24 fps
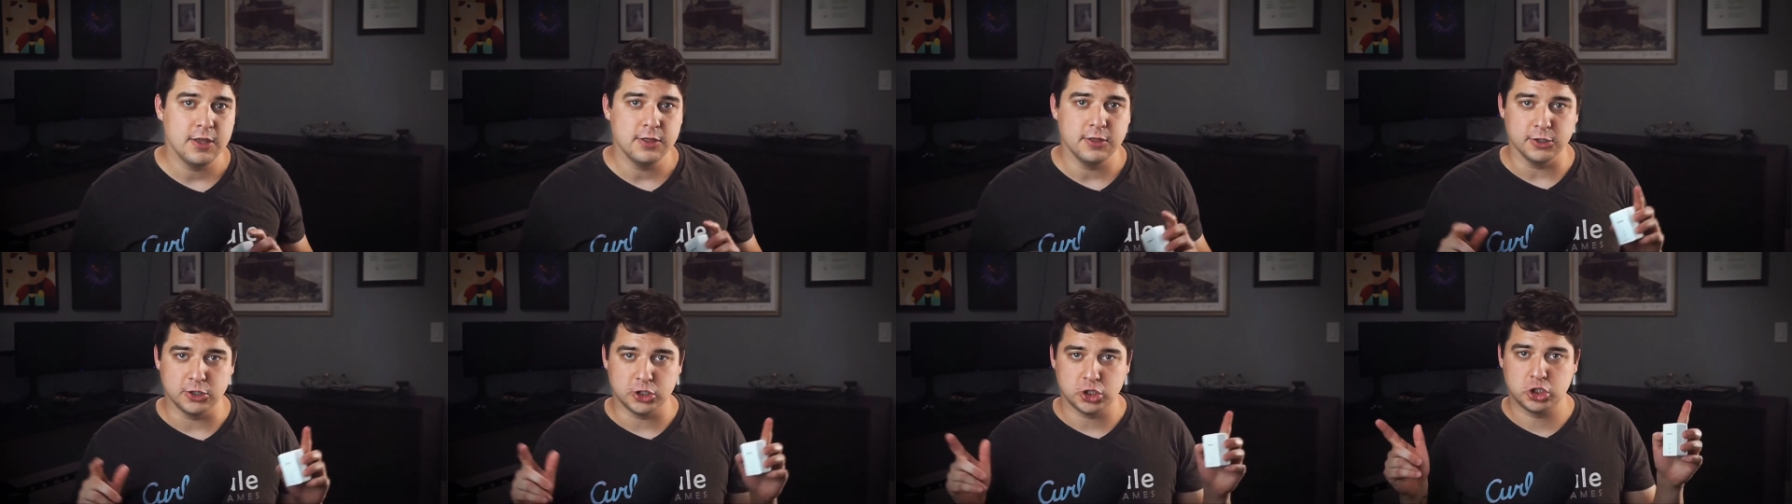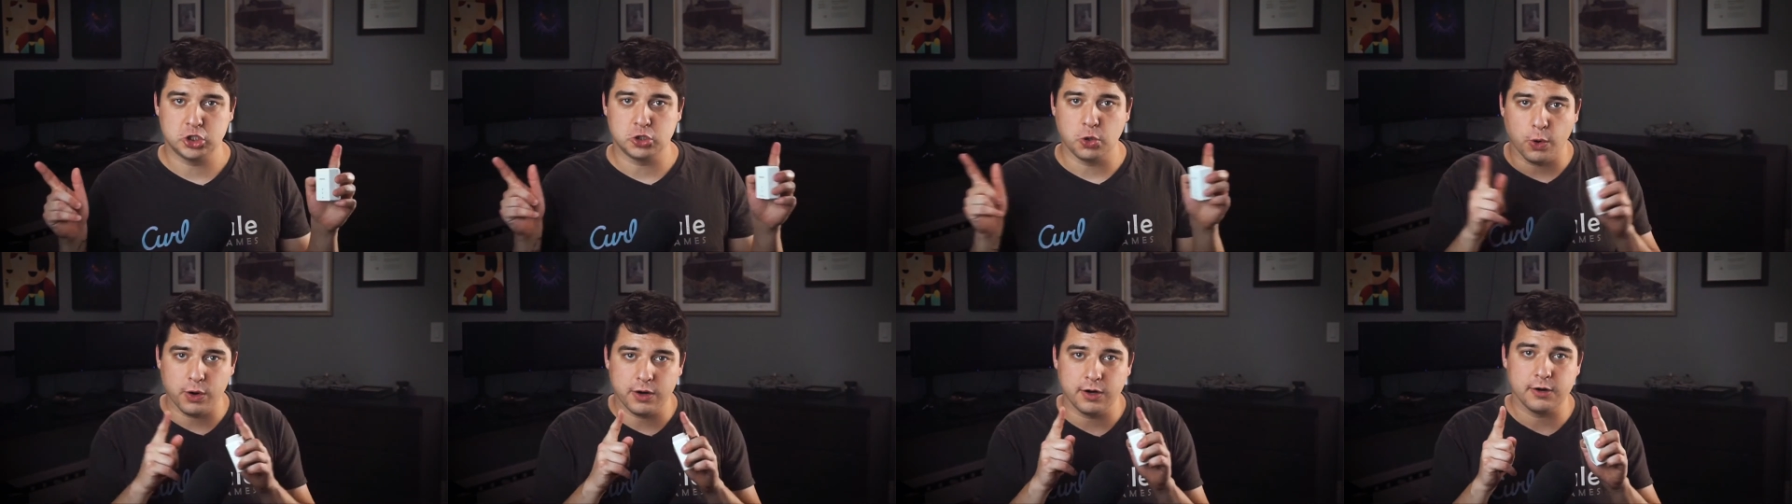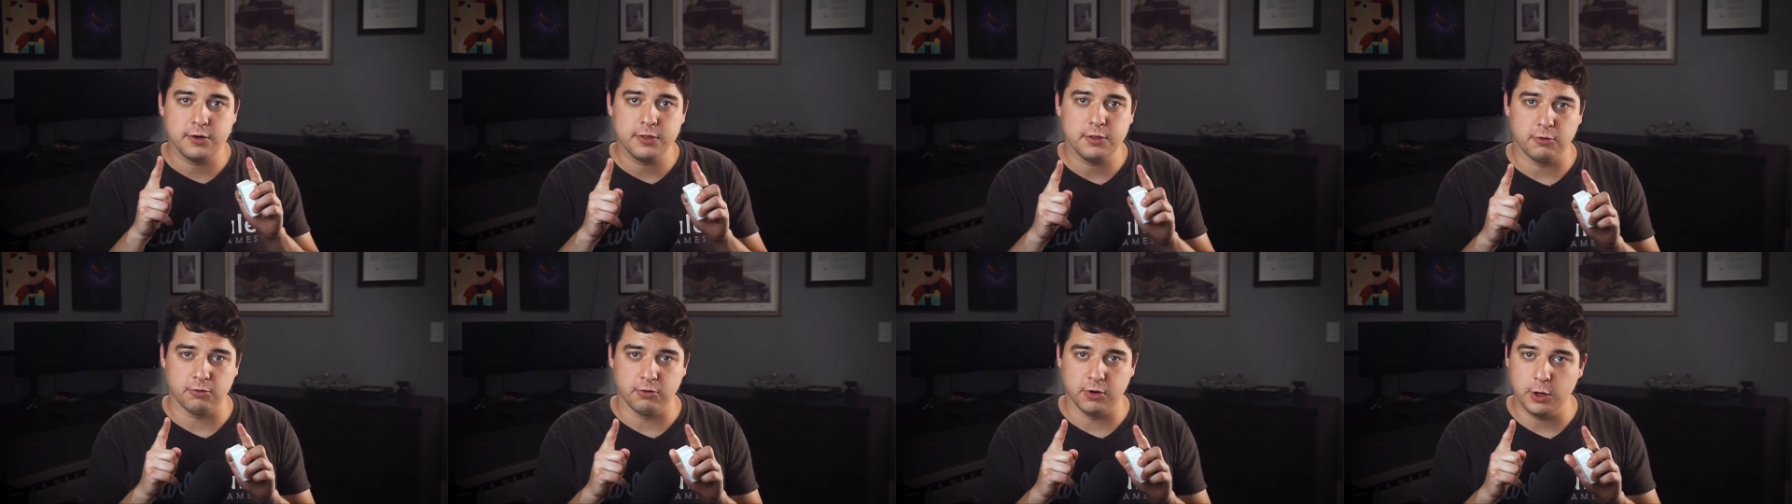The
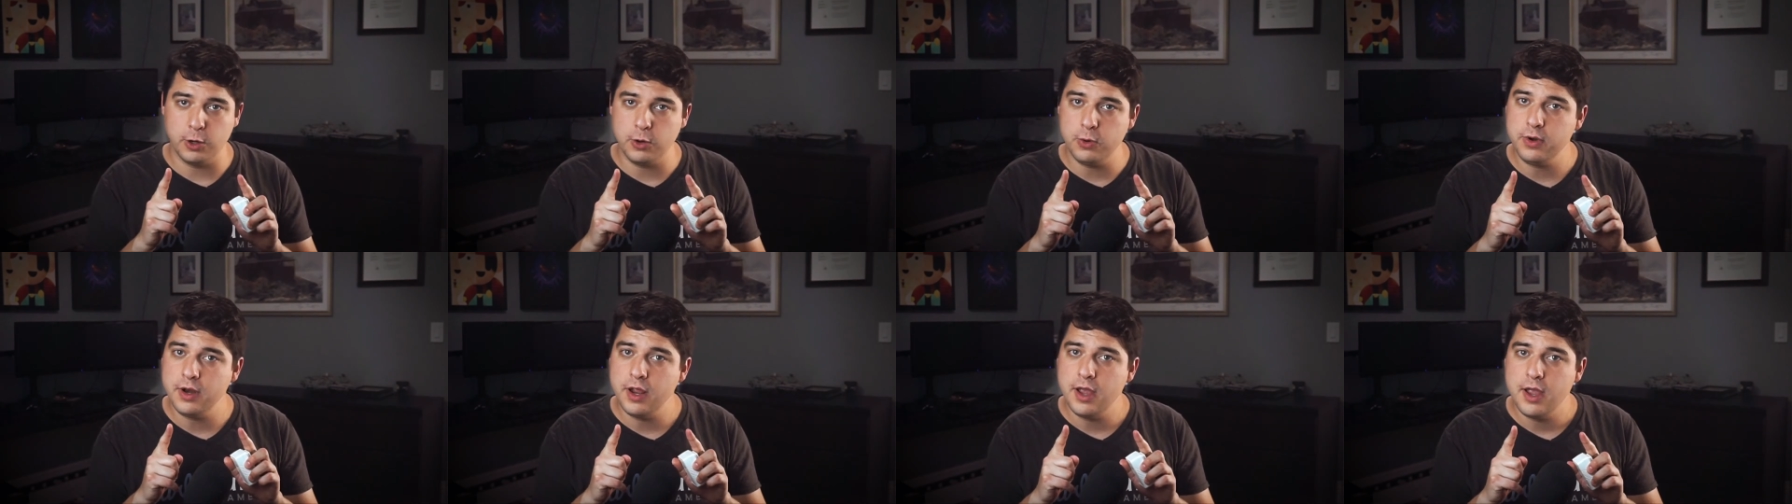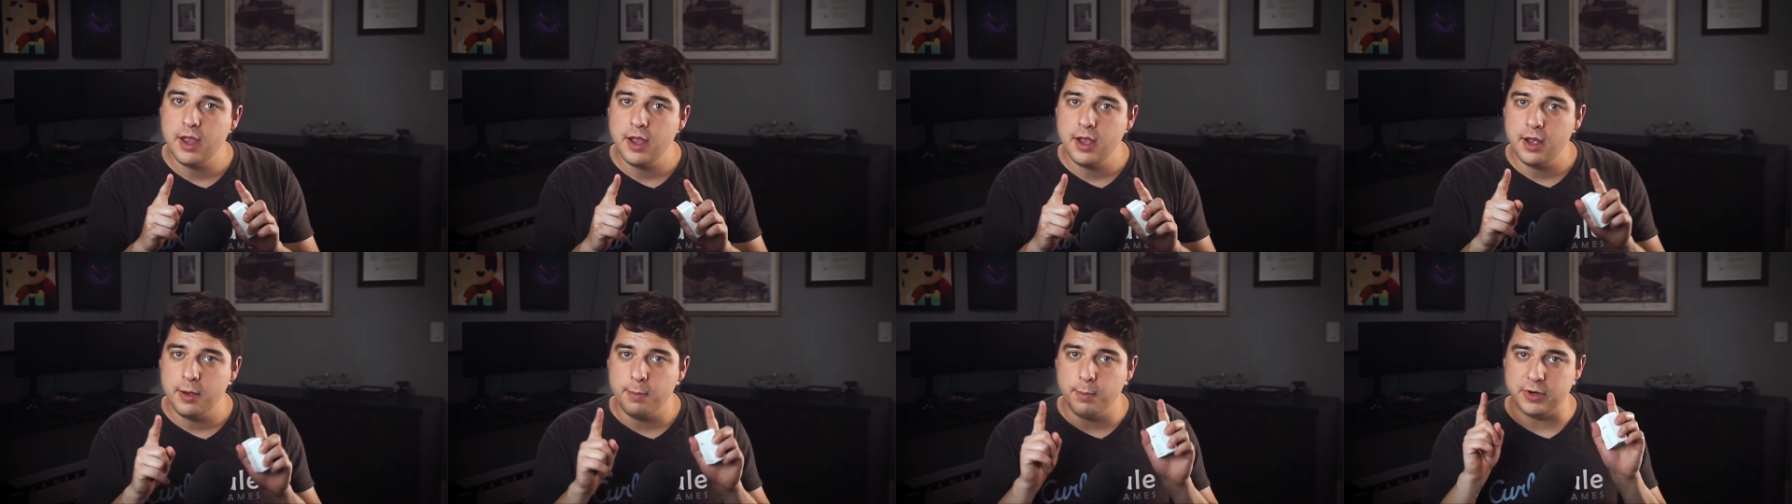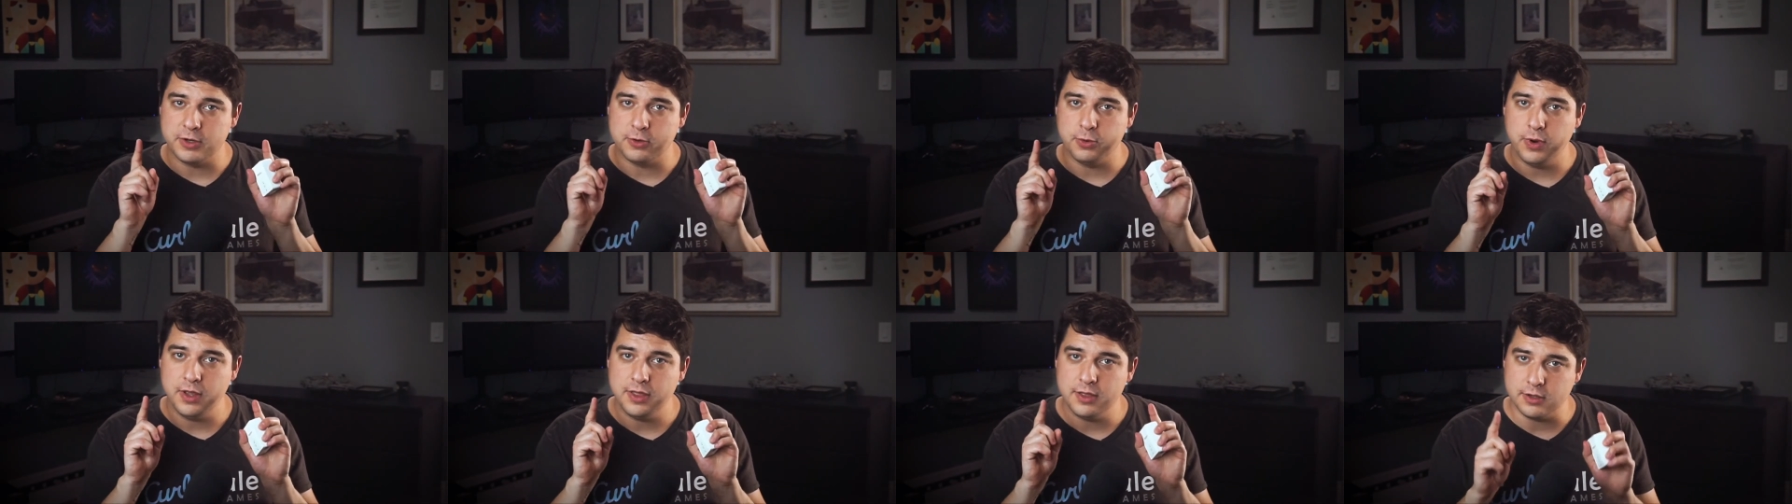shorter the route
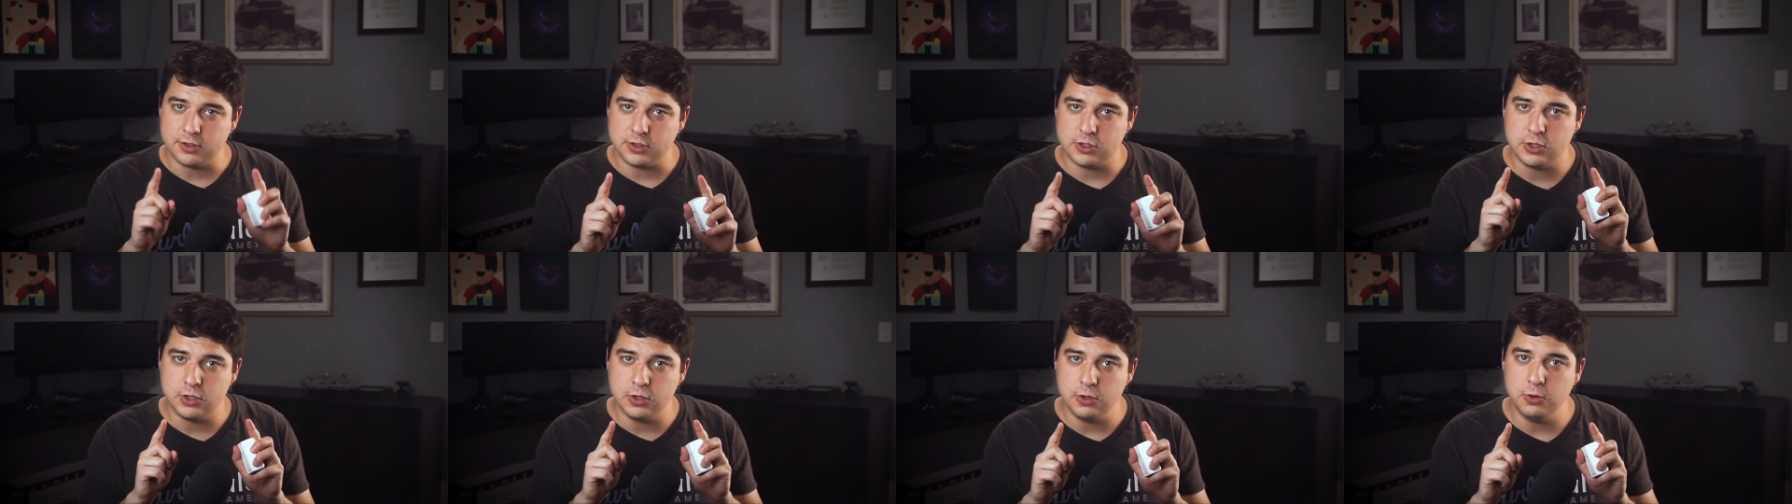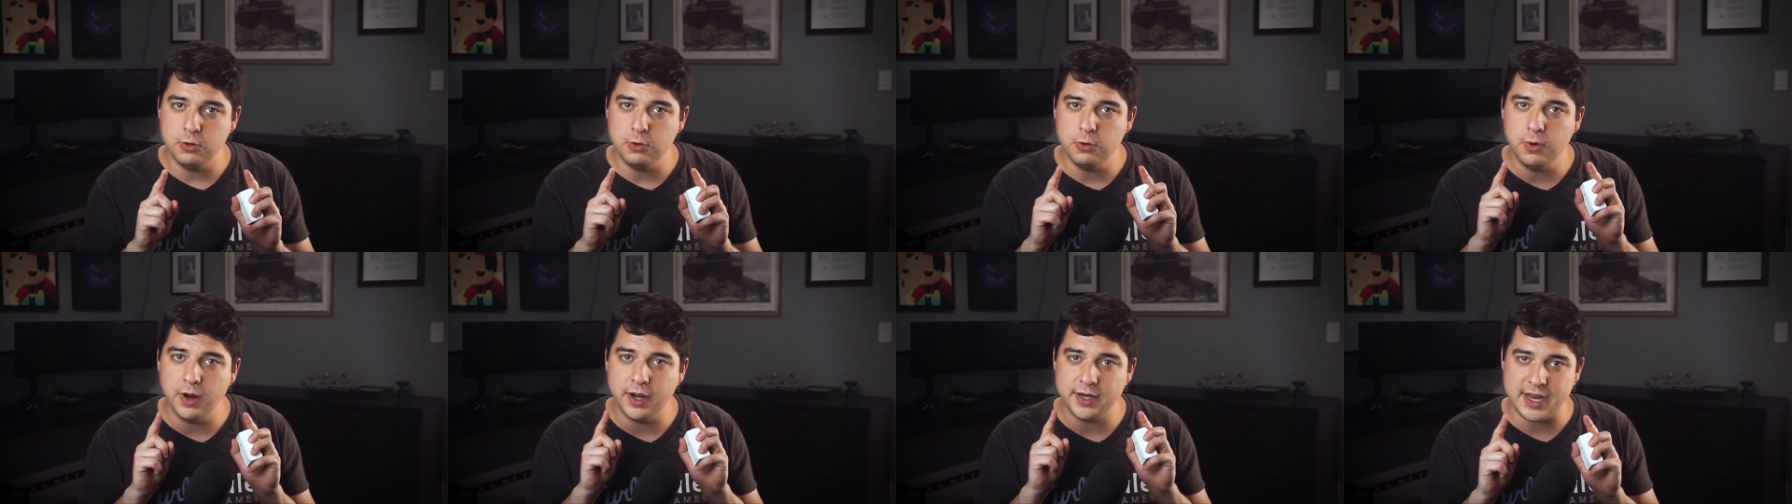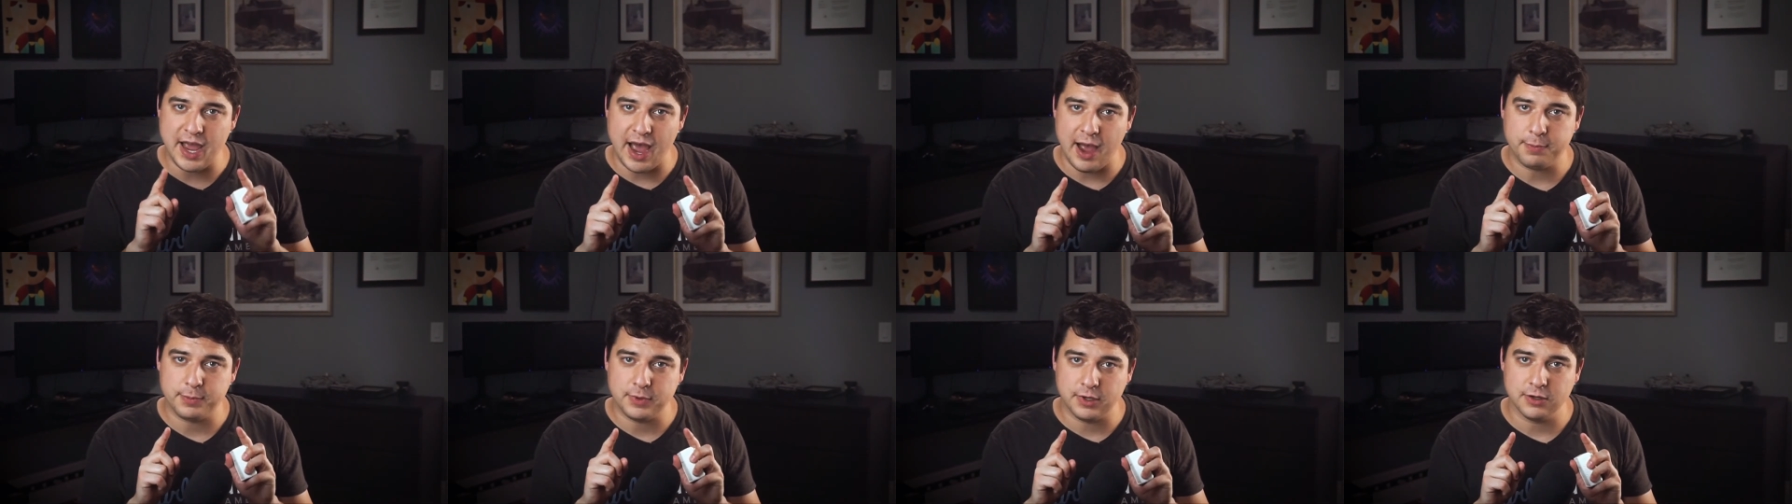between the 2
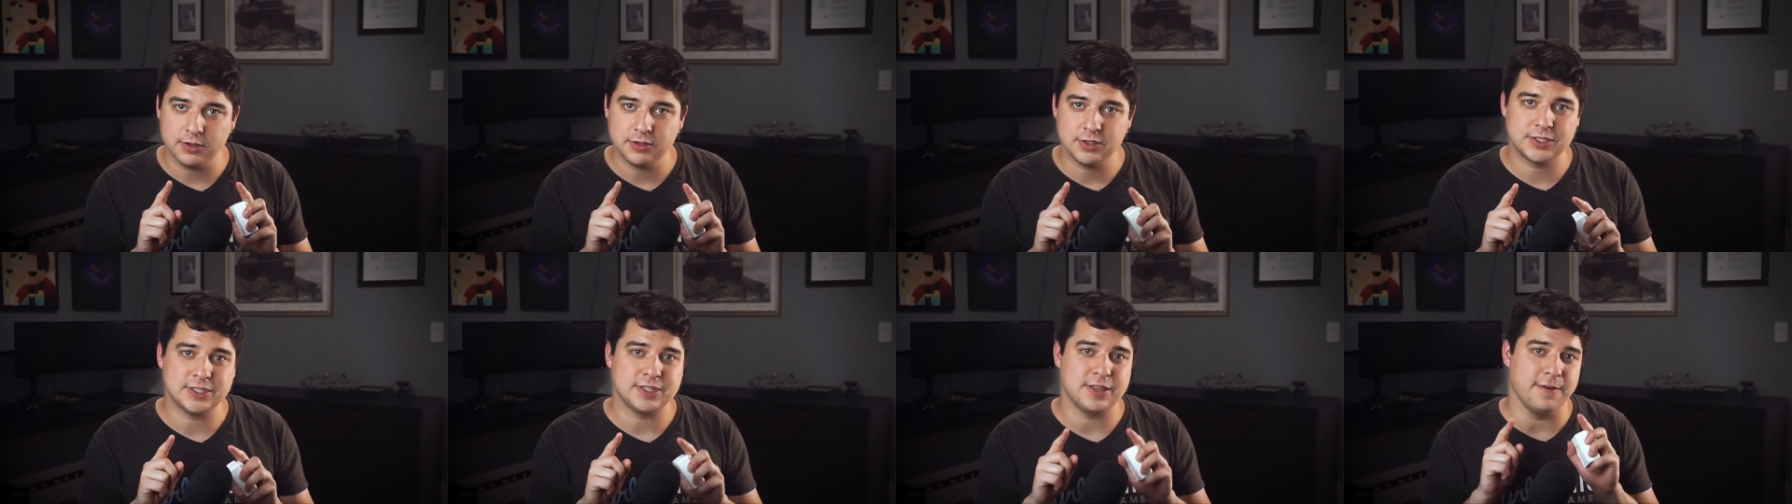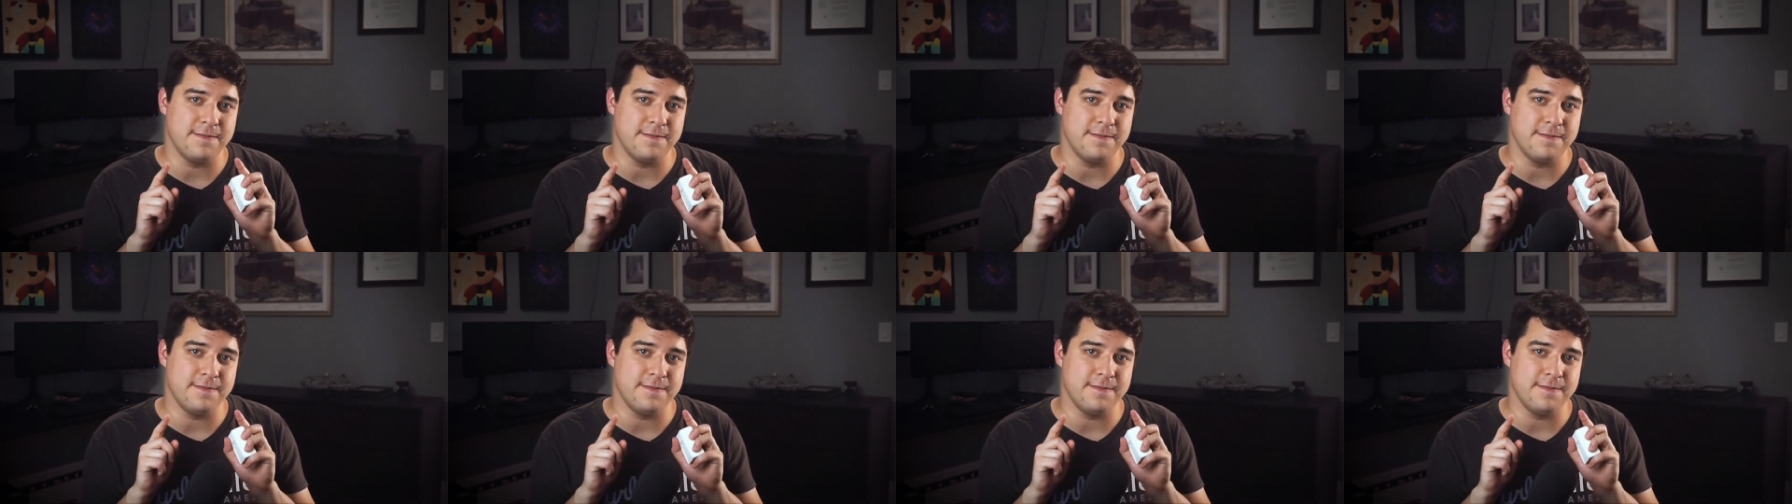adapters,